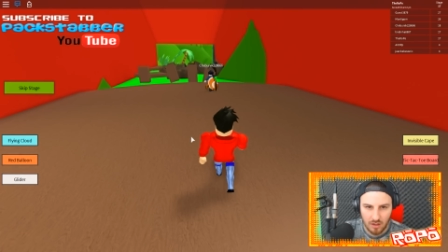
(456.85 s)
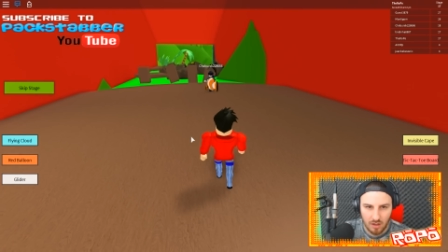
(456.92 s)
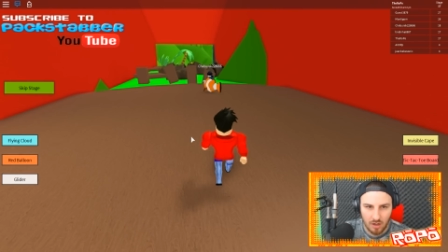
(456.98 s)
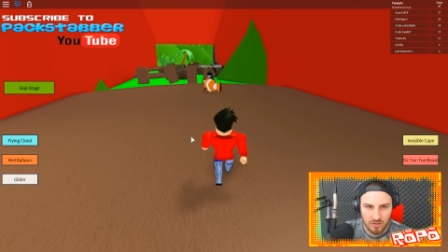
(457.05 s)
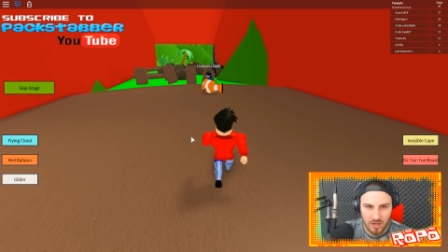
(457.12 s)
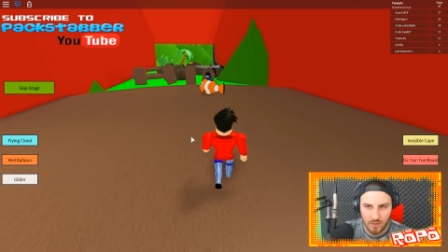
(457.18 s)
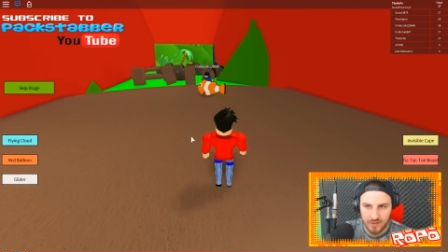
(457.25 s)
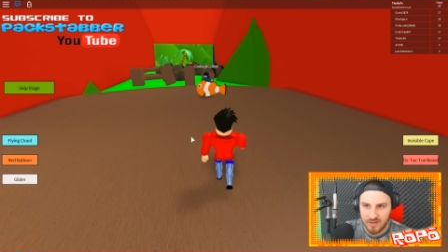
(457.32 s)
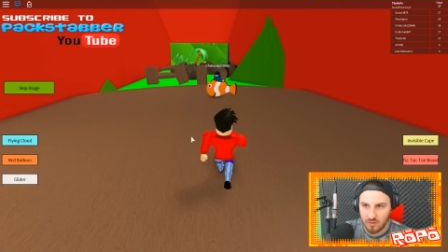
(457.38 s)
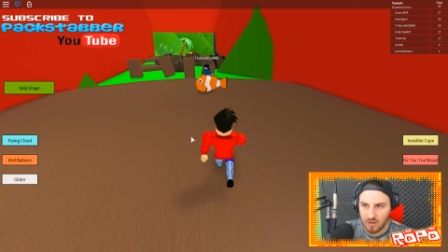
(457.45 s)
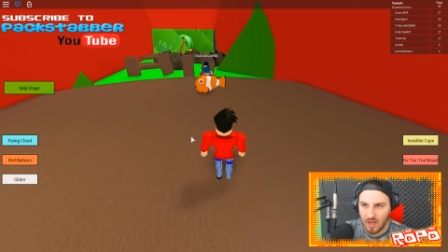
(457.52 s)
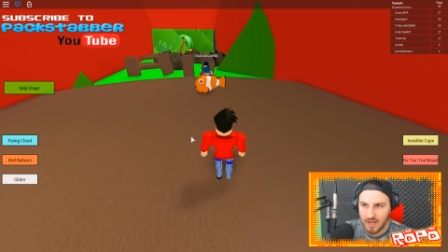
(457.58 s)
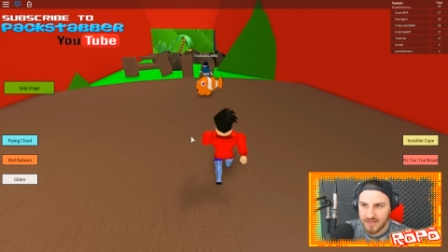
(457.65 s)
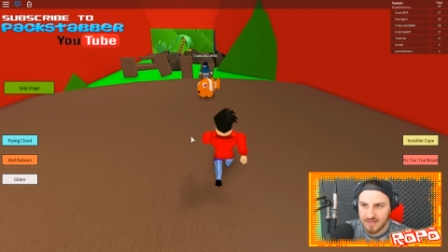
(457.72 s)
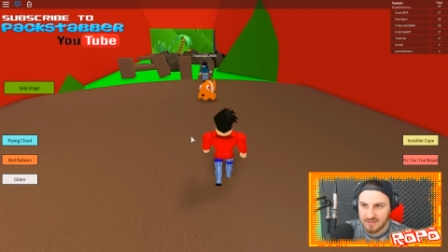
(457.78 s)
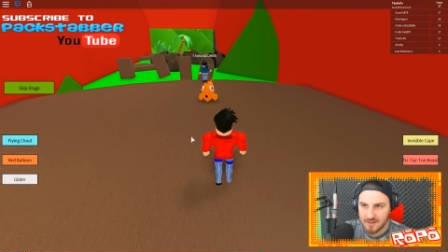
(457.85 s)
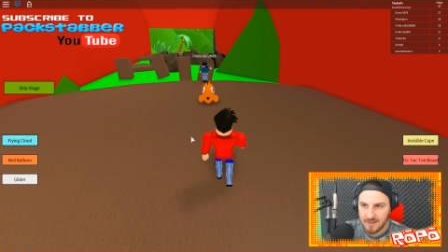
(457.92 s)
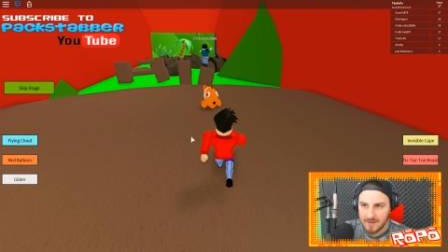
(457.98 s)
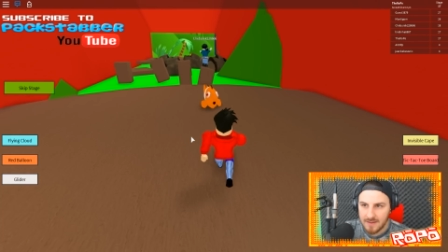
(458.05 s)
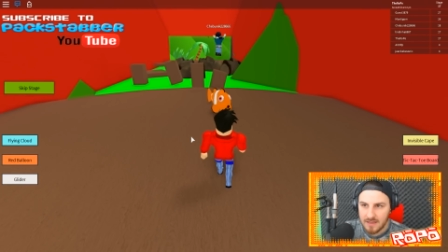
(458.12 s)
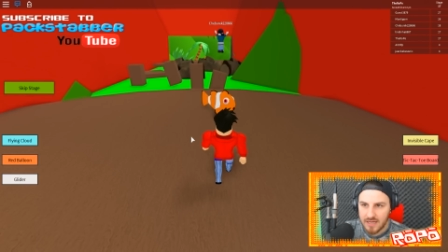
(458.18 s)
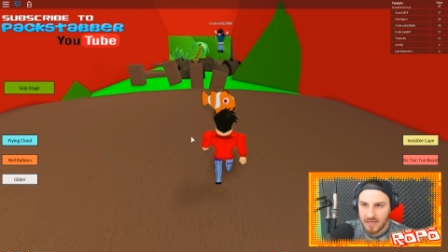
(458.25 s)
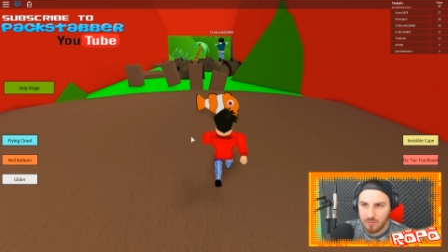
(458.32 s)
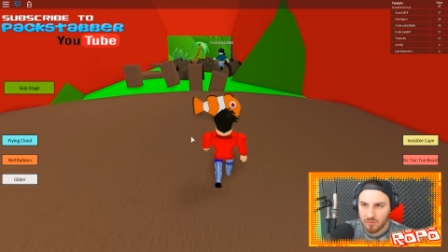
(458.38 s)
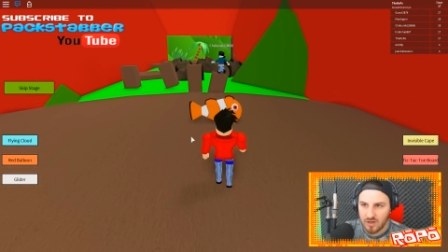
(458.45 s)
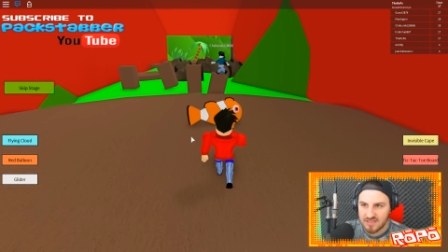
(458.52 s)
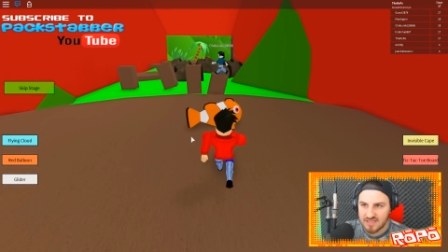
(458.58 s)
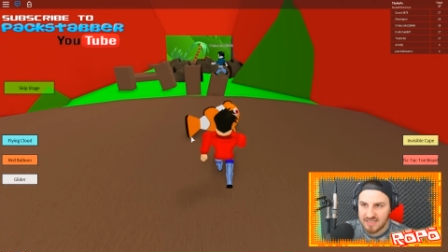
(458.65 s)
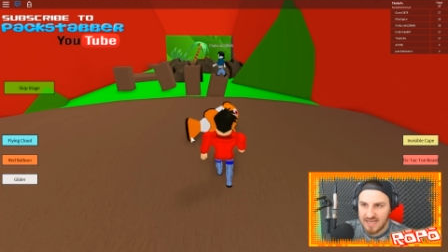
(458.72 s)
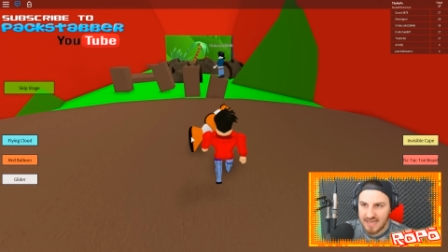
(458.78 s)
Oh, no, I don't like it. Okay, we're
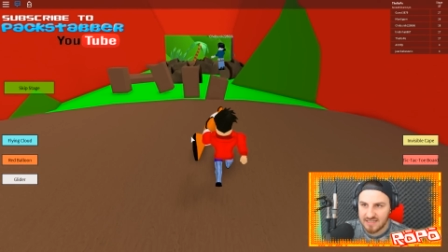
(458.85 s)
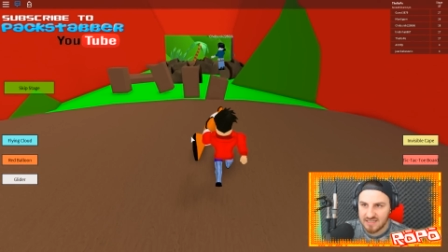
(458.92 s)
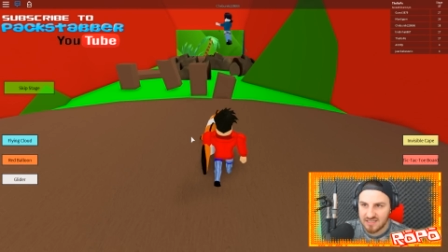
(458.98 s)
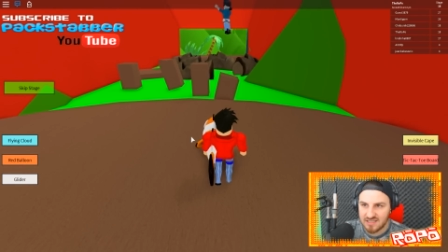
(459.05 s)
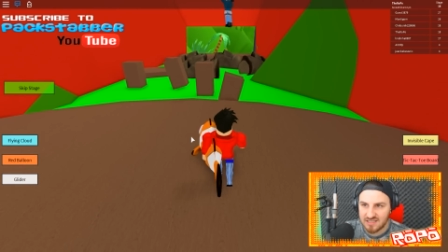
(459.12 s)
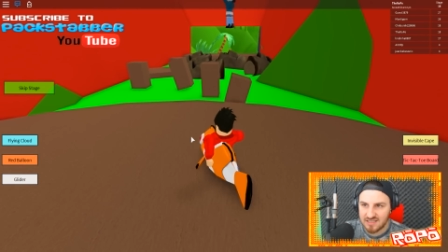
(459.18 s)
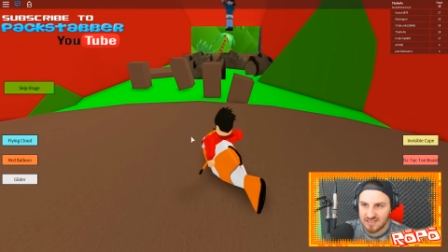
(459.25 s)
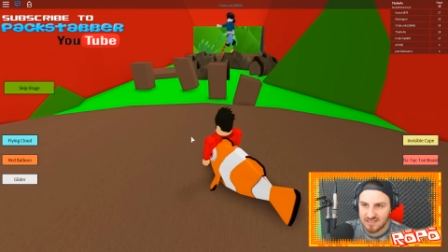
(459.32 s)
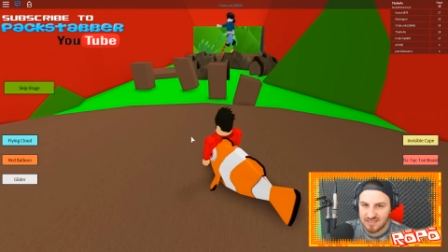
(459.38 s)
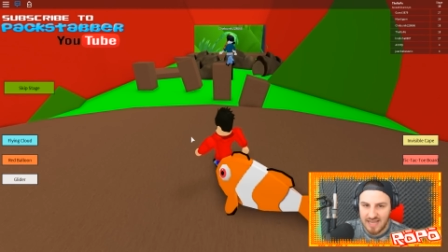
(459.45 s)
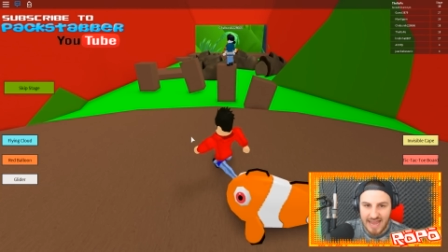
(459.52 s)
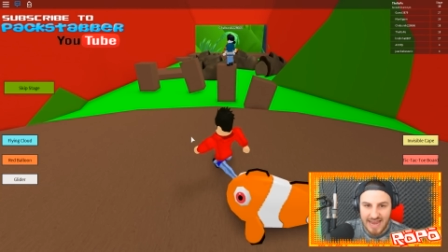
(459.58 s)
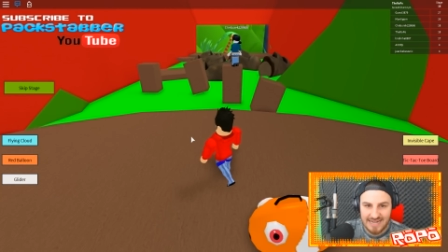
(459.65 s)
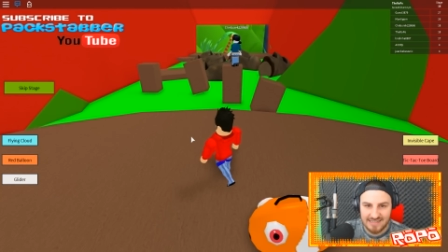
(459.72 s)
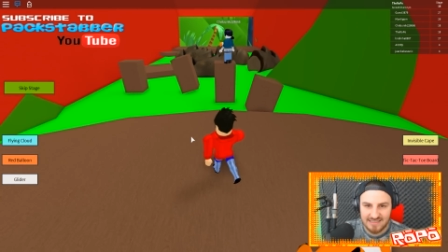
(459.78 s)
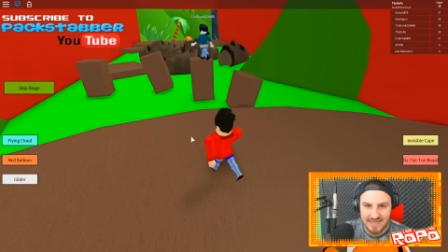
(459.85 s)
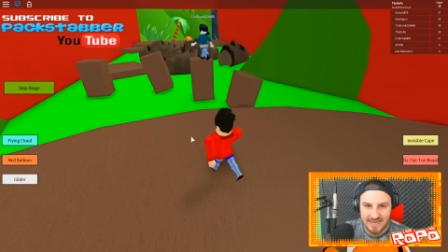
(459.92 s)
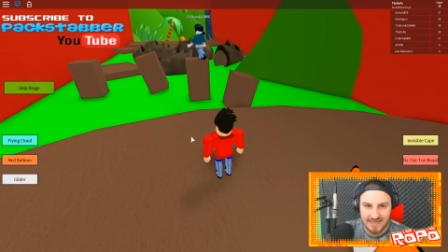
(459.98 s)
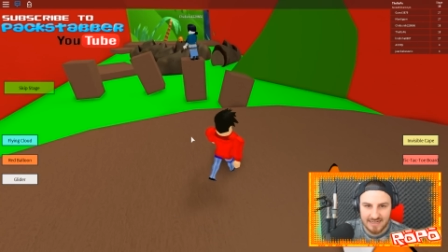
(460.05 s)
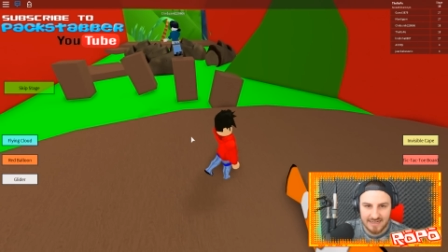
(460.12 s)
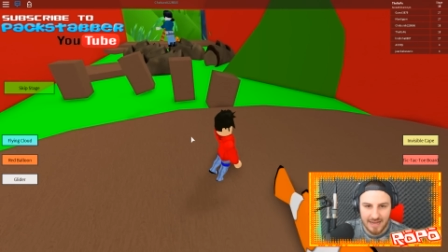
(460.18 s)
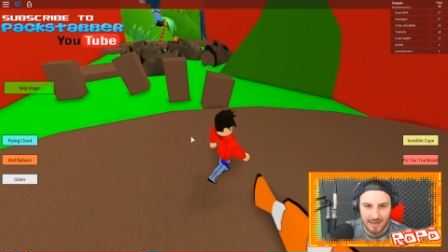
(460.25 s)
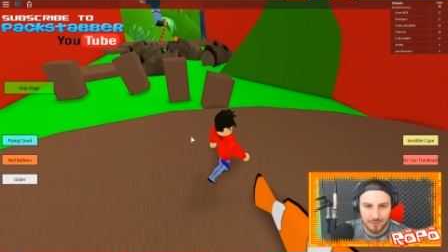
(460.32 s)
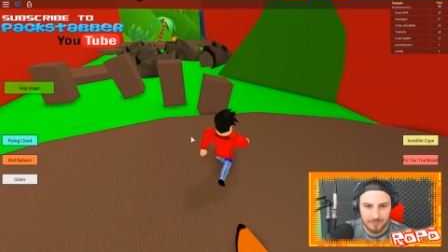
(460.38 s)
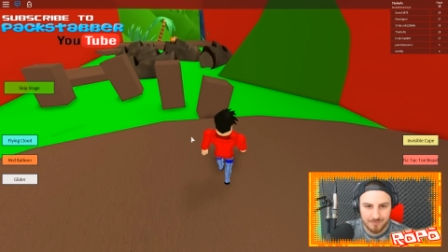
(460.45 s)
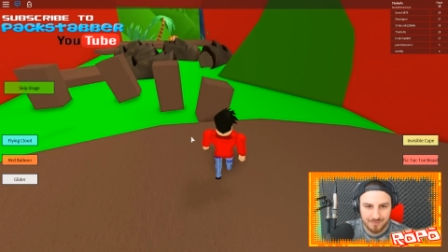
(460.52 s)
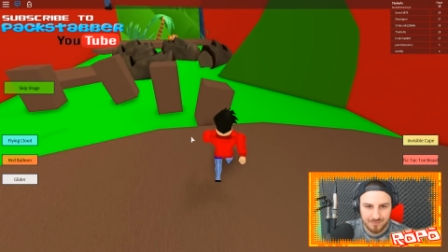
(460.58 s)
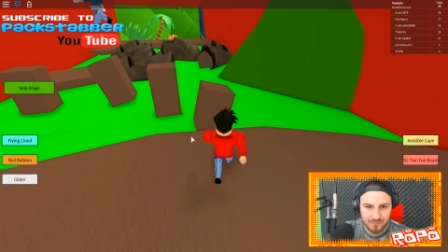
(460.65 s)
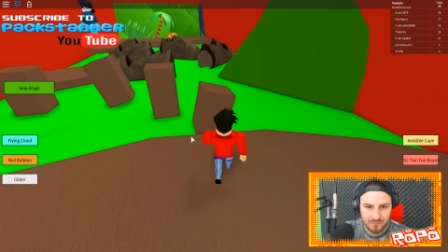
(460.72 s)
on stage 18 now.